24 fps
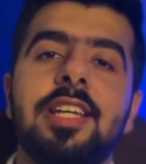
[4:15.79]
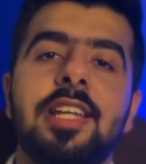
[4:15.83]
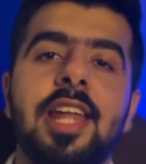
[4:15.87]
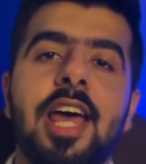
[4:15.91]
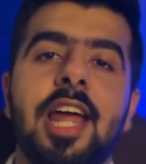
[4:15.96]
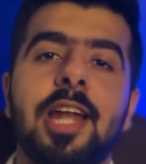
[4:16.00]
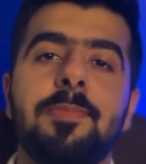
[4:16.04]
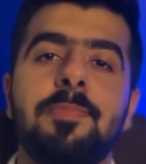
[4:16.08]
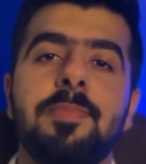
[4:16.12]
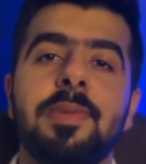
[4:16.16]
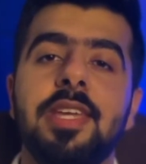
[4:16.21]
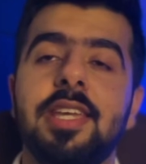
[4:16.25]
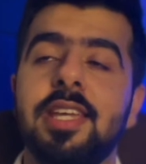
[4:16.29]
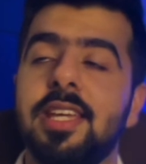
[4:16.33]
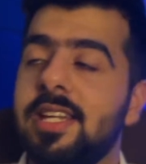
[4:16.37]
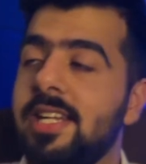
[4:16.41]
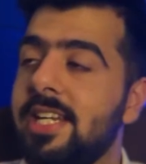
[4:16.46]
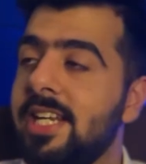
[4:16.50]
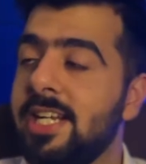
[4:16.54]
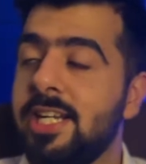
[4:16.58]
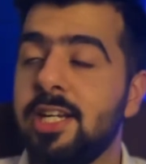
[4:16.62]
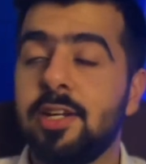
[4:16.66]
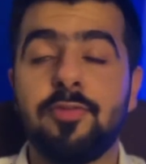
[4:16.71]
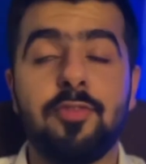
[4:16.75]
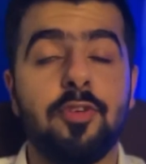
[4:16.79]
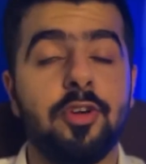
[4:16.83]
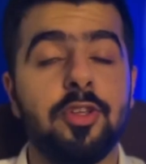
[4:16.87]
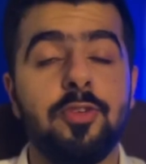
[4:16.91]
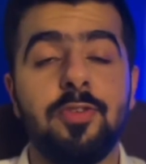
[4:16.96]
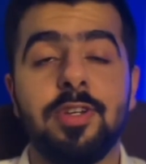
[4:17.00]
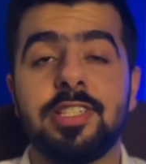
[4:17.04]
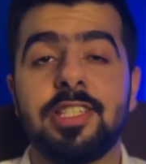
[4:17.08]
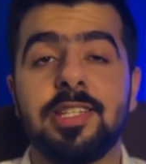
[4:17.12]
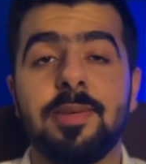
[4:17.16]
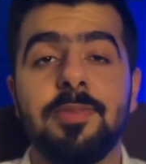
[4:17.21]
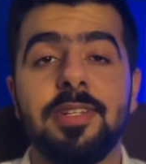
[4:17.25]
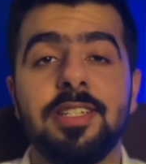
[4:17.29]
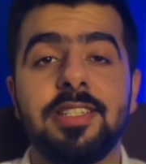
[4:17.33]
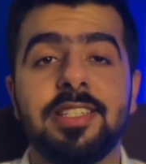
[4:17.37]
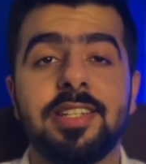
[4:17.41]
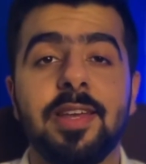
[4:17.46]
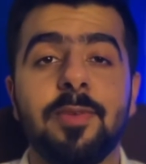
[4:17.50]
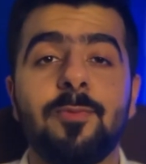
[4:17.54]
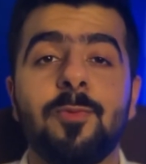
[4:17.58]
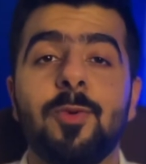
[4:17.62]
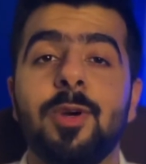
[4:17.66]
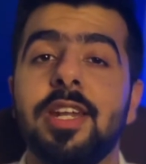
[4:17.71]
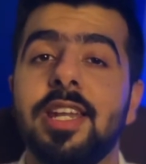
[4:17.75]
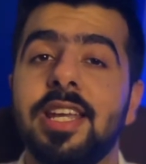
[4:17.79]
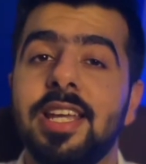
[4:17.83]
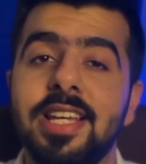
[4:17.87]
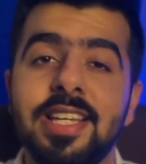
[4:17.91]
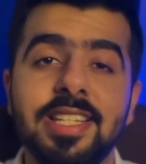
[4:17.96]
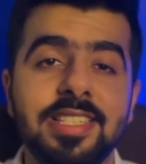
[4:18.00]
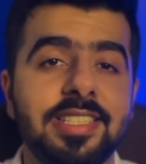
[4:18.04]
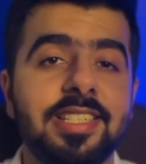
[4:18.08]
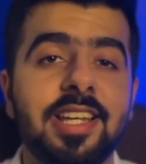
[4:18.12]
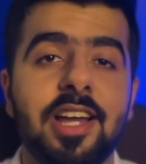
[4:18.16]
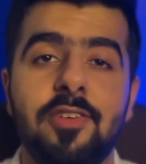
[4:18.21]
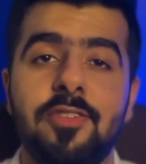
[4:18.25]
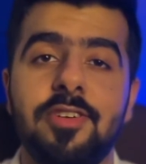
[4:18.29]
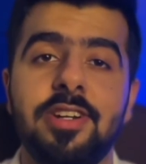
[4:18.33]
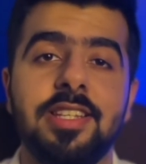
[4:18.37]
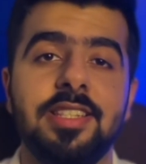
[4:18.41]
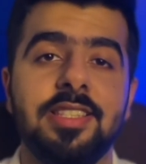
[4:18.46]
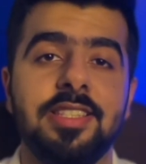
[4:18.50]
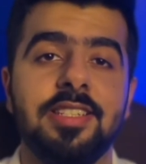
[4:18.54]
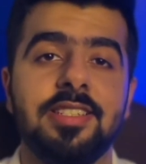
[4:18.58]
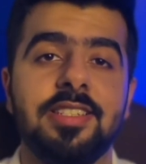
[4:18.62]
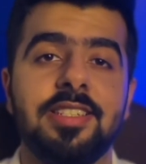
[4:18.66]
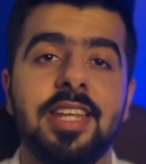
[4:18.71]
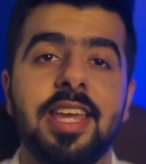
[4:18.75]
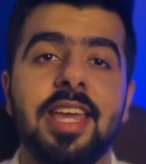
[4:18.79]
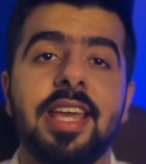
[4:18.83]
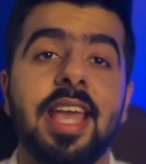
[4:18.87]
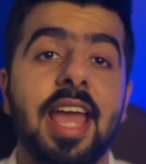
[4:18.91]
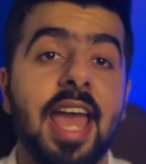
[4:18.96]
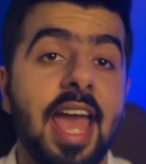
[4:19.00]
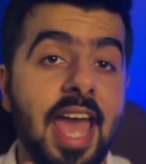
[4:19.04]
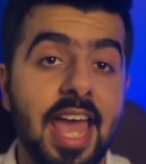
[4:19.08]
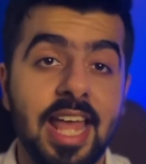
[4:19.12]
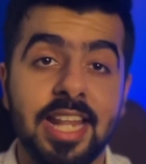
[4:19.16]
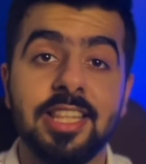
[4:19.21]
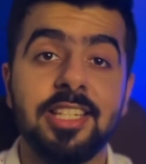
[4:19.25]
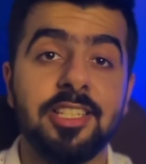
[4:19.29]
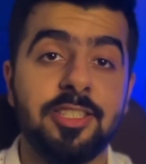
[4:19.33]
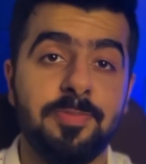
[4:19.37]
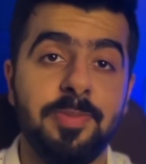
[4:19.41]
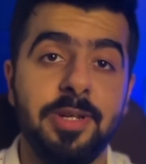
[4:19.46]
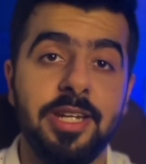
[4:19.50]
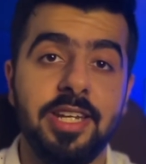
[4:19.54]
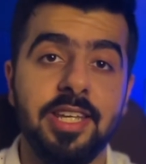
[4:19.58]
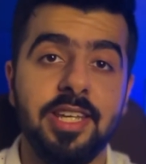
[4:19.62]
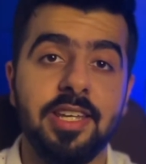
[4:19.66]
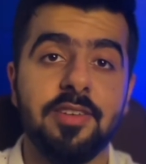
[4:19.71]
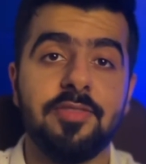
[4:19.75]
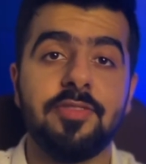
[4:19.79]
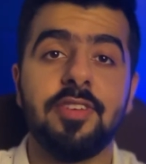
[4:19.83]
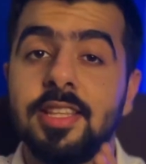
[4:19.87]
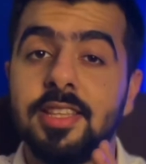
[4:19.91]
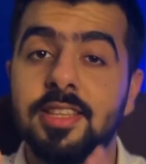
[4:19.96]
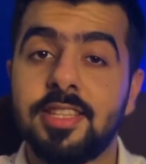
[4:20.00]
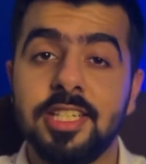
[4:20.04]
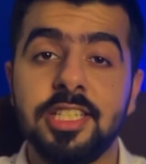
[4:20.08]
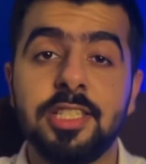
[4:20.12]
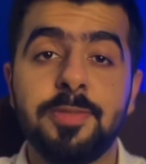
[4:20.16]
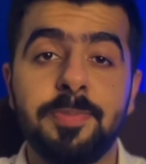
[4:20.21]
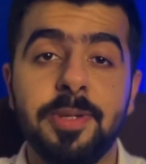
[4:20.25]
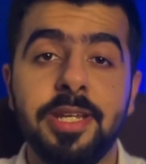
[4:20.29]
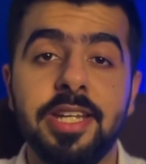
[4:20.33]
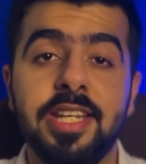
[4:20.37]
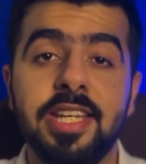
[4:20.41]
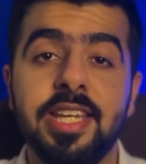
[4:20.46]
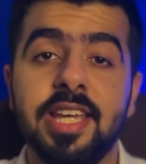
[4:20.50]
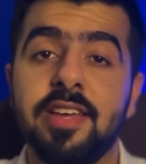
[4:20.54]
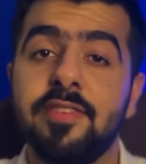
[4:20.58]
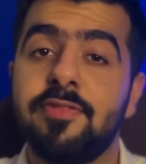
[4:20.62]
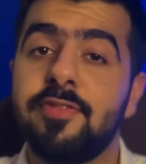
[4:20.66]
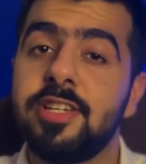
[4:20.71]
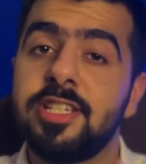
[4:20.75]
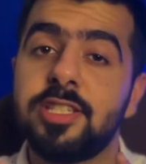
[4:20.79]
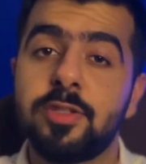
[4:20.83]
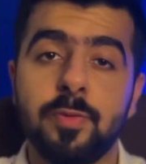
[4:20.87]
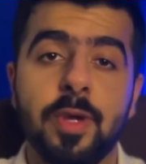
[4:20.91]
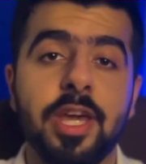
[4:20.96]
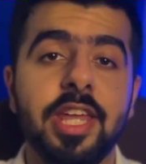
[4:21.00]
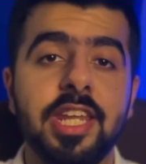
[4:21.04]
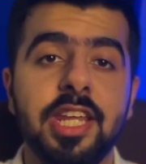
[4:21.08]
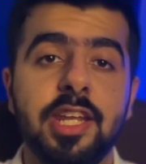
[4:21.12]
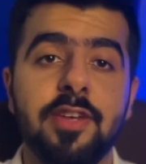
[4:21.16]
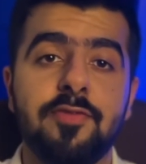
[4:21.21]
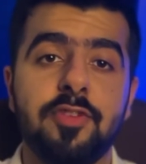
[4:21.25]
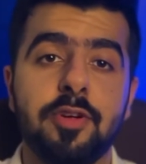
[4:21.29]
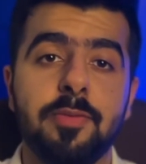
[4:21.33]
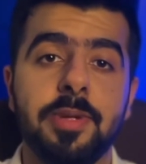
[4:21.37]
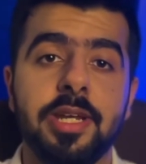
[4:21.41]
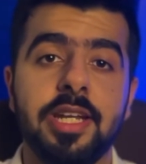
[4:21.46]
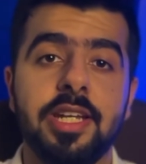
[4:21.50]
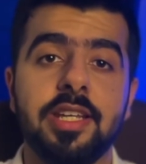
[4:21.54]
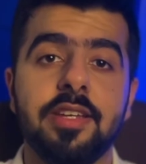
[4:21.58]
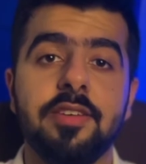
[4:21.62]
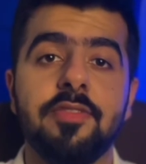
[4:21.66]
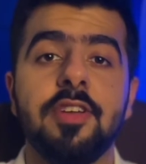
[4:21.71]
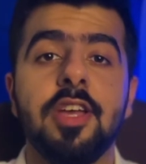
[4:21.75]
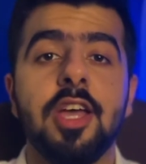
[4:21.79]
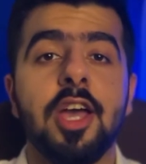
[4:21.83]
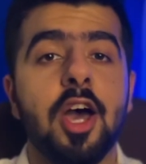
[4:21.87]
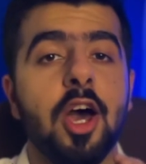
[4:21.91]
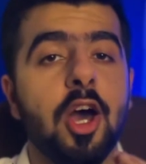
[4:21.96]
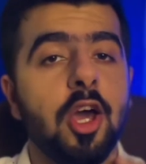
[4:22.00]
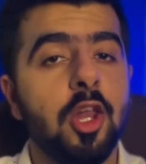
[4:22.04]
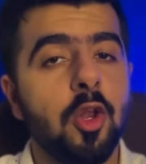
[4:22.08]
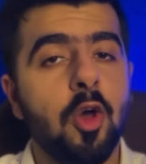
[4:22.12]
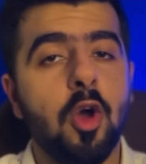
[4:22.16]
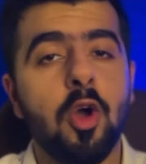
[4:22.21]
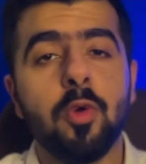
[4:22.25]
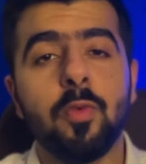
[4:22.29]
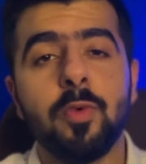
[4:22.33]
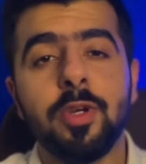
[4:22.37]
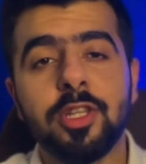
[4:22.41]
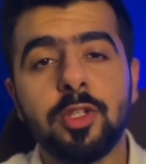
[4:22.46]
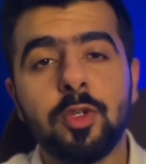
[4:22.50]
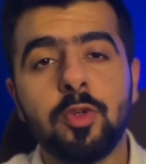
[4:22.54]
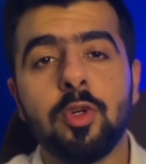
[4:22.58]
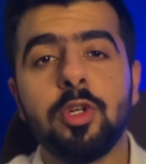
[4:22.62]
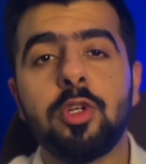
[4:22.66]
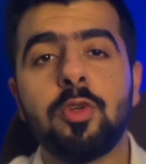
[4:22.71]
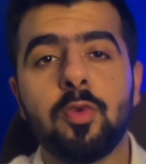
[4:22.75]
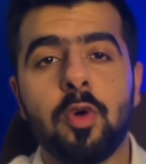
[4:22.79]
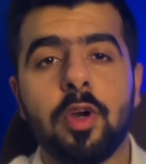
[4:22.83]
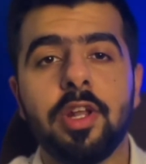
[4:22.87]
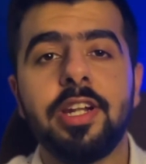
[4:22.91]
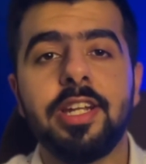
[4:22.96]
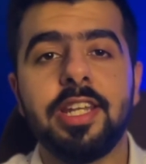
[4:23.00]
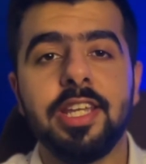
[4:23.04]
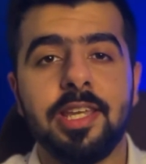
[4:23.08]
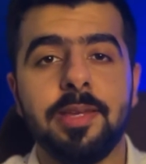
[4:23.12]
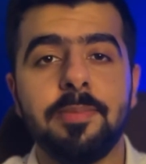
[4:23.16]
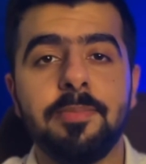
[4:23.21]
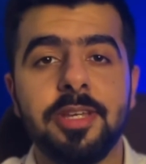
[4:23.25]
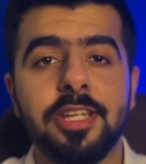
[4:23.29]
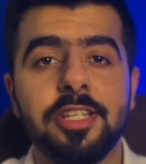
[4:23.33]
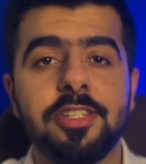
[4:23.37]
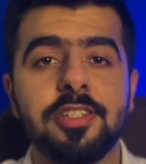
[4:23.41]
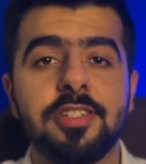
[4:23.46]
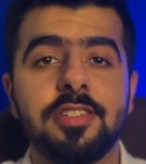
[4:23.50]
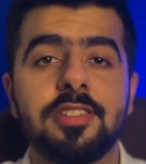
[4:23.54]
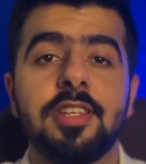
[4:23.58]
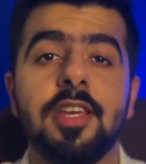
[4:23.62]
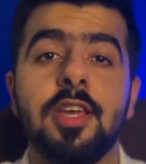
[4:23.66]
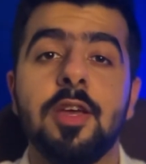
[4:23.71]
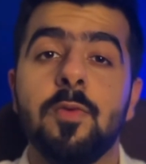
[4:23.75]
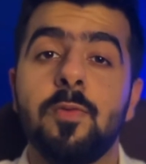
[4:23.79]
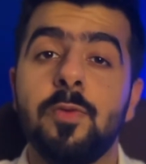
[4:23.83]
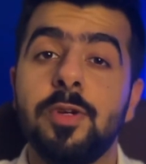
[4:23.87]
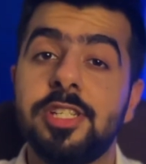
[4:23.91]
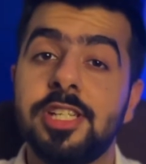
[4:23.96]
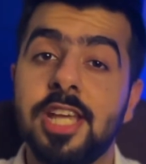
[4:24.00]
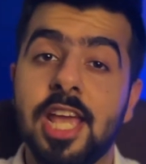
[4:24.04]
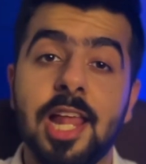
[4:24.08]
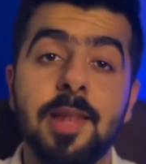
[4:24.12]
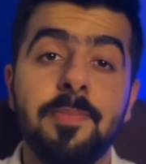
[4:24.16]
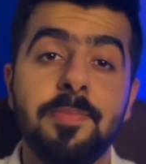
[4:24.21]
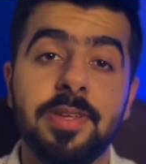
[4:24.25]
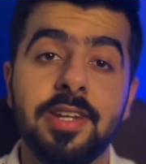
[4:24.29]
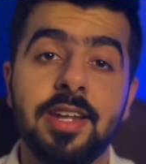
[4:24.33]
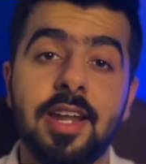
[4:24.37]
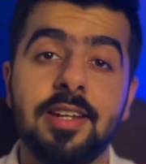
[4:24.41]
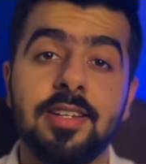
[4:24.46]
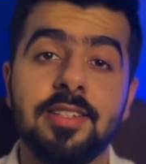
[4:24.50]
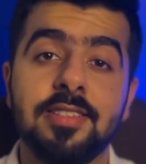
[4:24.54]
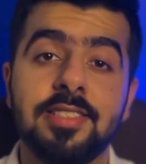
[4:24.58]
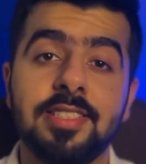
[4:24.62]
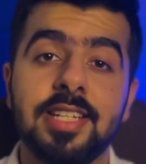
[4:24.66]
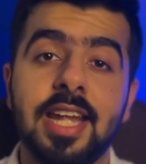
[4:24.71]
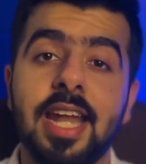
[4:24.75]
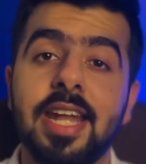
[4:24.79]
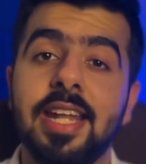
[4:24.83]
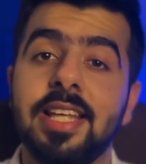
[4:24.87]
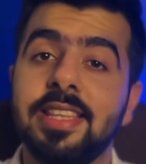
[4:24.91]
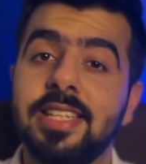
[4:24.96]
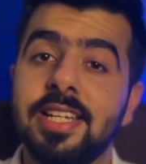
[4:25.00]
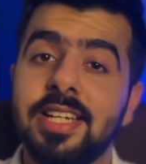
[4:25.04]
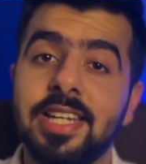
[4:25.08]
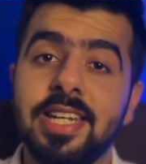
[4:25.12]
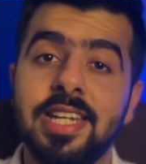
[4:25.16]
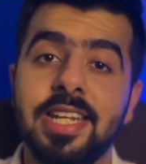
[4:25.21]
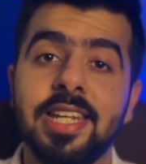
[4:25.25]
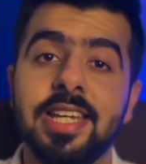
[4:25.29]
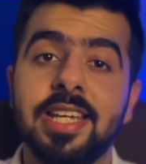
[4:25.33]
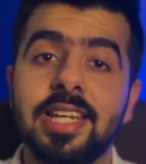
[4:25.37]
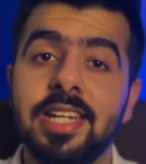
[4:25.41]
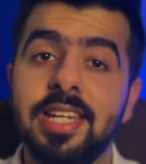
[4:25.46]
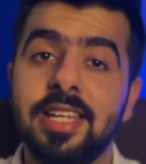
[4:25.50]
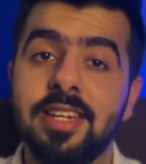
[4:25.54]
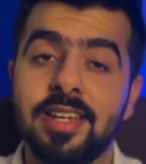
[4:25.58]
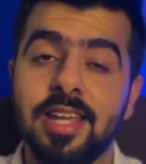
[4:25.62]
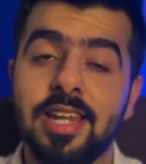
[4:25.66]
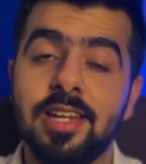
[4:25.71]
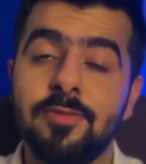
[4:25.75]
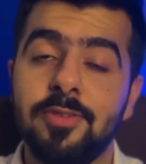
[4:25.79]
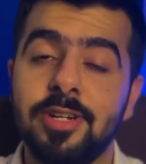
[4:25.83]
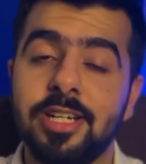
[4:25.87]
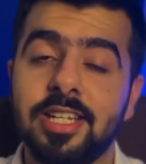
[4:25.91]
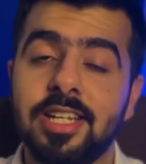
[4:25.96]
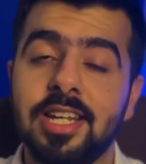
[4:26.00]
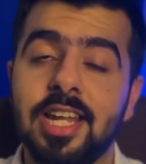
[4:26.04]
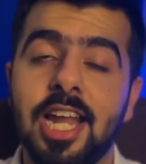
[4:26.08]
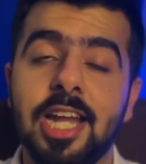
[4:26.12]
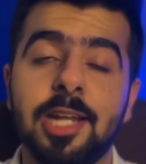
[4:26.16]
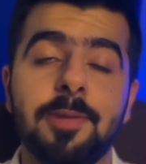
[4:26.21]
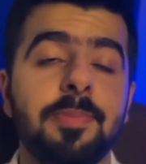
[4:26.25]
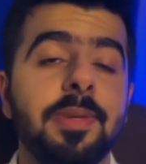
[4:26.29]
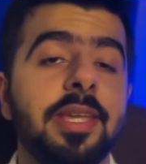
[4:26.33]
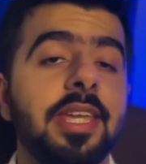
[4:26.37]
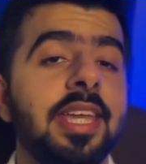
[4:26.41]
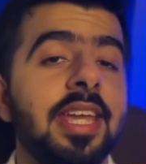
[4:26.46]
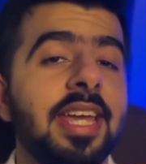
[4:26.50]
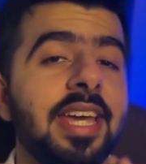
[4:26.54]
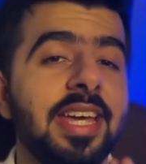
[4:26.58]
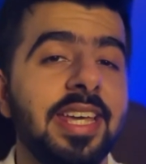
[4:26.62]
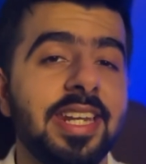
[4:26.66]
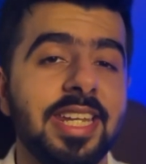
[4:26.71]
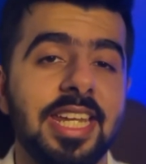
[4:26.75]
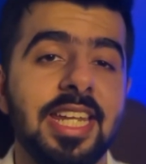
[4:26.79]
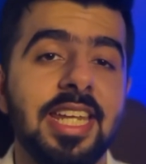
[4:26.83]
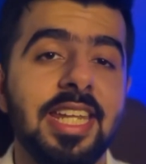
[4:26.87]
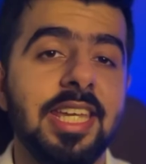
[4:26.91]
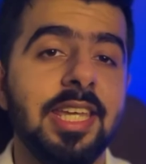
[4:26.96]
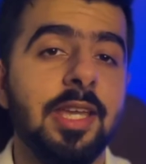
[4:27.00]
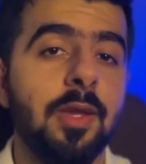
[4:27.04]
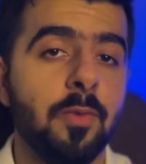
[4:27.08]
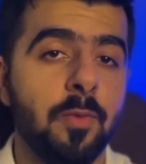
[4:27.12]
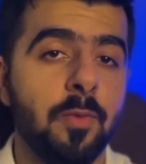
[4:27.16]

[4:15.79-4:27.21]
anatomy needed for USMLE Step 1 is covered in this deck and this PDF. This PDF is very informative, along with good quality images, which help in understanding the clinically relevant anatomy really